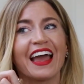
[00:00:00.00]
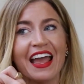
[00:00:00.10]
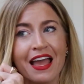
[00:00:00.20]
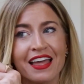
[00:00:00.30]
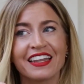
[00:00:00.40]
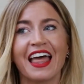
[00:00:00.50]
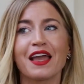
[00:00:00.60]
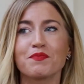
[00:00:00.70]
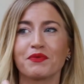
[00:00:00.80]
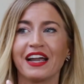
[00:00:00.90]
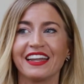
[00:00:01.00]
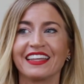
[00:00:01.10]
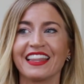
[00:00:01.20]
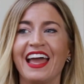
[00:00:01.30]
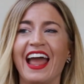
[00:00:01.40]
and like braiding
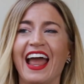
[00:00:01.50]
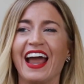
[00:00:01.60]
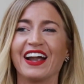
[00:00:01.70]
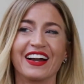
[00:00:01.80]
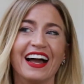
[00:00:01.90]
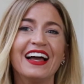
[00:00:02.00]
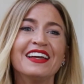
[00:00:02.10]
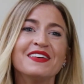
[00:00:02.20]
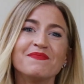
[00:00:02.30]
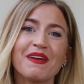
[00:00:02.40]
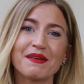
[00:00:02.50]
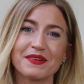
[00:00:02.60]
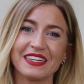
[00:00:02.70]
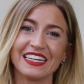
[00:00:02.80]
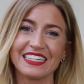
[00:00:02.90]
the hair. Maybe
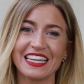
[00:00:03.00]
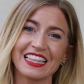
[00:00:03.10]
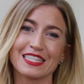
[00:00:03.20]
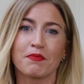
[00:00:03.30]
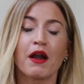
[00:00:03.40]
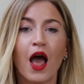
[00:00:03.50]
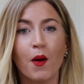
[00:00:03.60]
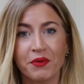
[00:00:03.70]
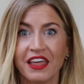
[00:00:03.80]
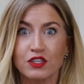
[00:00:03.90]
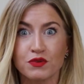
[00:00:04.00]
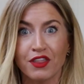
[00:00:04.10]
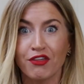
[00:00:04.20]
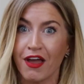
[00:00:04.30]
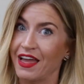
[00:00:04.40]
we need to take this part out, but that's what
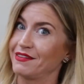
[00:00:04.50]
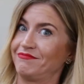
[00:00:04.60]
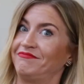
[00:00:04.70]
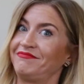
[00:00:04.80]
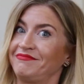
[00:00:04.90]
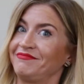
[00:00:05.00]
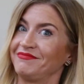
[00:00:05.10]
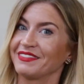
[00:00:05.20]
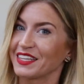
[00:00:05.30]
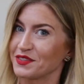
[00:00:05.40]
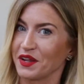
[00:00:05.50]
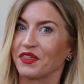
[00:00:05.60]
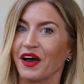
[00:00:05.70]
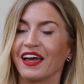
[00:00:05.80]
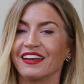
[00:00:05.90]
I thought. That's what I
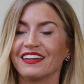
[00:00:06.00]
thought.